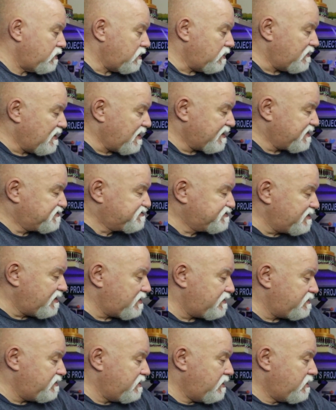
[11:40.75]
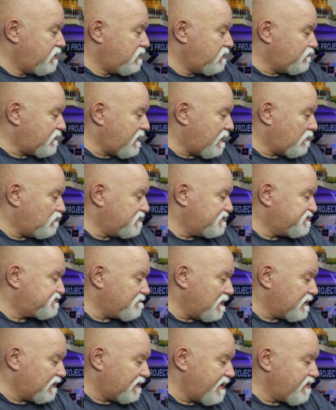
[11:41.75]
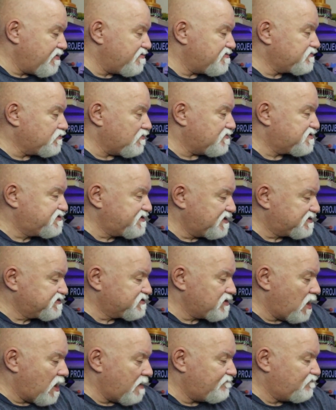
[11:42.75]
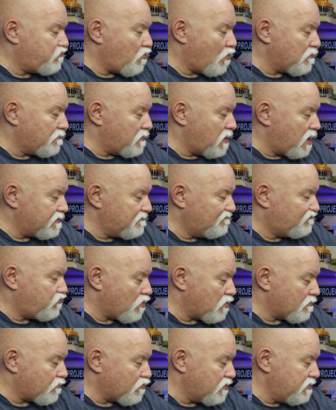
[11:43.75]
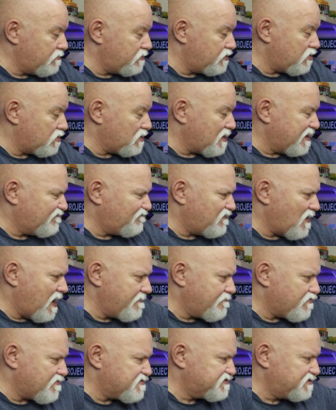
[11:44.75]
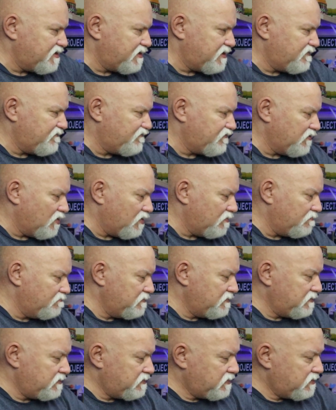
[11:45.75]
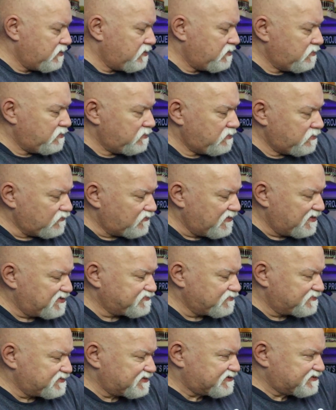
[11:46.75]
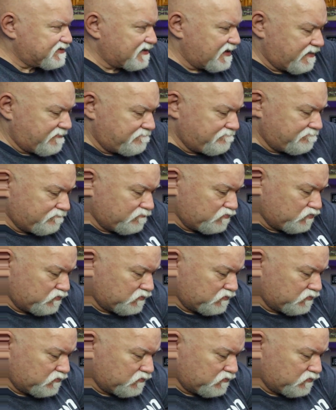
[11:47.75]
And like I said, that was, my layers were six top, four bottom, four perimeter, like five percent infill. This was the same.